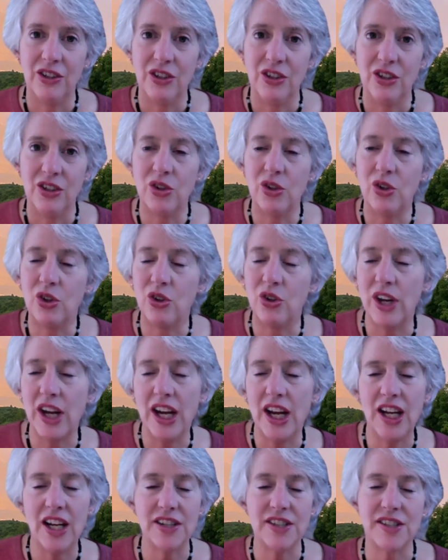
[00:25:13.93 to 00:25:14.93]
your
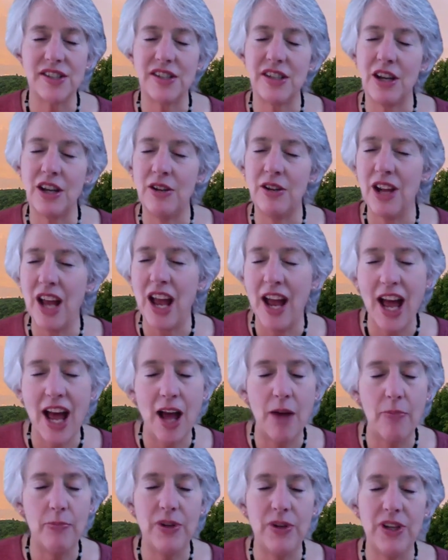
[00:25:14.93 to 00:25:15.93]
greatest and
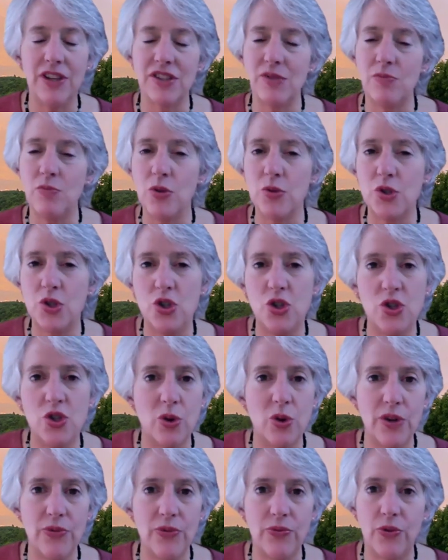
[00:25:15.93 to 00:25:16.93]
happiest, most
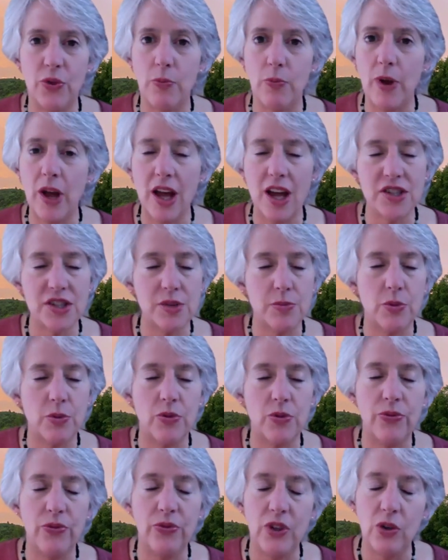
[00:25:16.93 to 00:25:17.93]
joyful possible
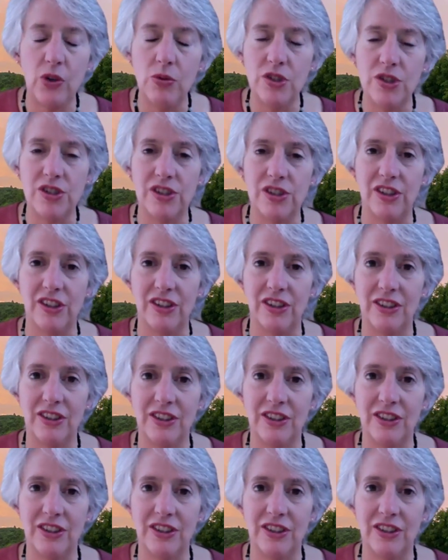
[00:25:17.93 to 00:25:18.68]
future.